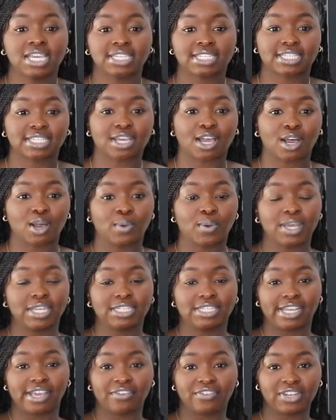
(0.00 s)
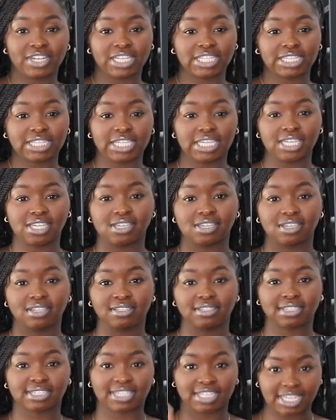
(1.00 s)
So
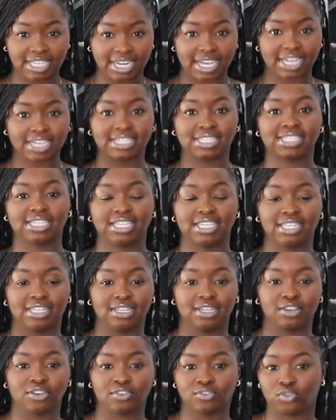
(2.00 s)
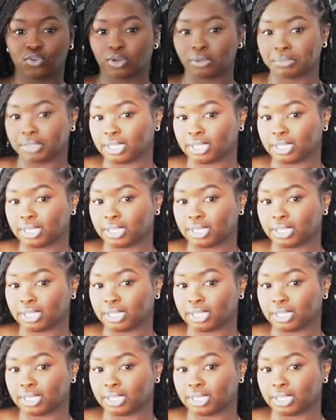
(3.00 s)
definitely ten out of ten for me.